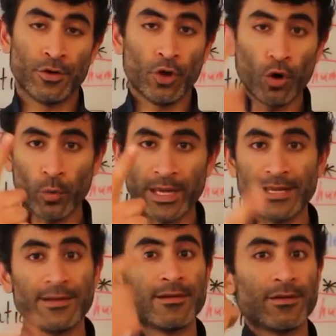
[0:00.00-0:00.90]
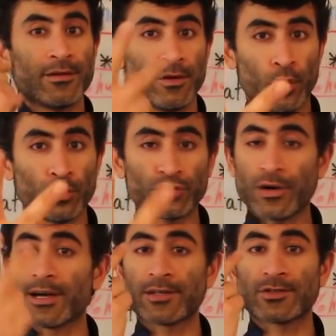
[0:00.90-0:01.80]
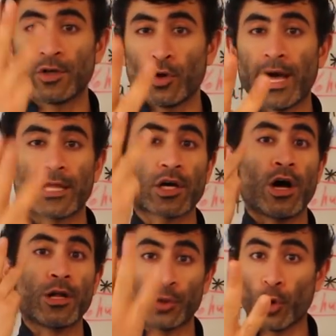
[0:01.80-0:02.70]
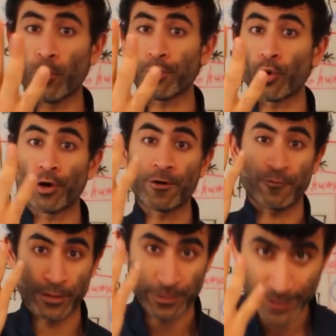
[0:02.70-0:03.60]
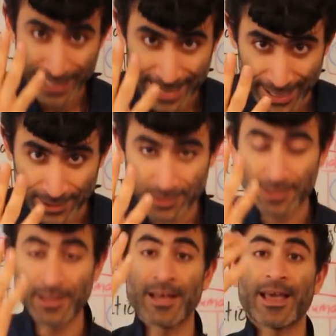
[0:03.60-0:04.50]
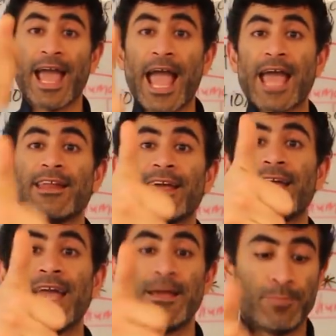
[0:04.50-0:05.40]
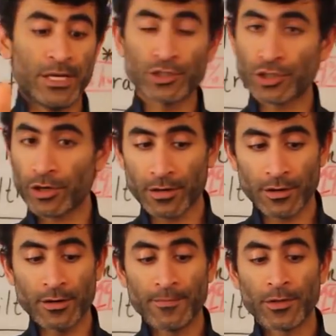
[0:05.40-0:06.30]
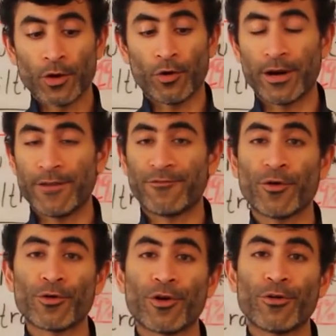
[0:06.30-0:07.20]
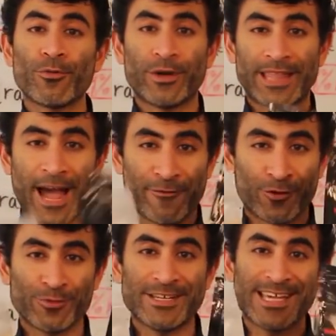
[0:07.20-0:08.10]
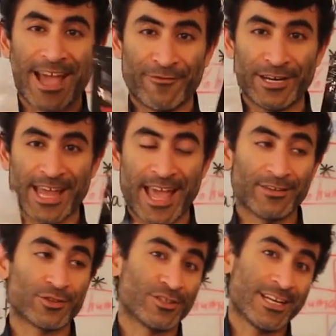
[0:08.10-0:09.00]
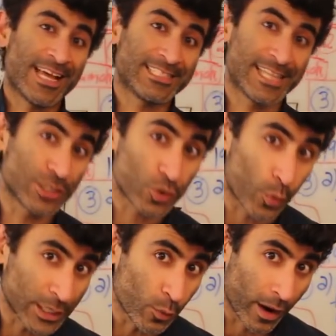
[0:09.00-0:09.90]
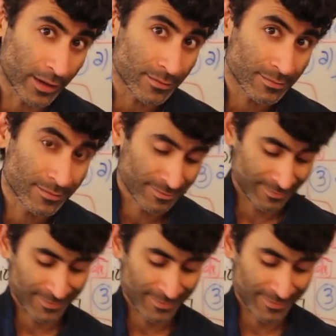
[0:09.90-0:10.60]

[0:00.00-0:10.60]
no weed, no drugs, no alcohol, no porn for 30 days, and a picture or a photo with Aphro-D every day. So today's day 21.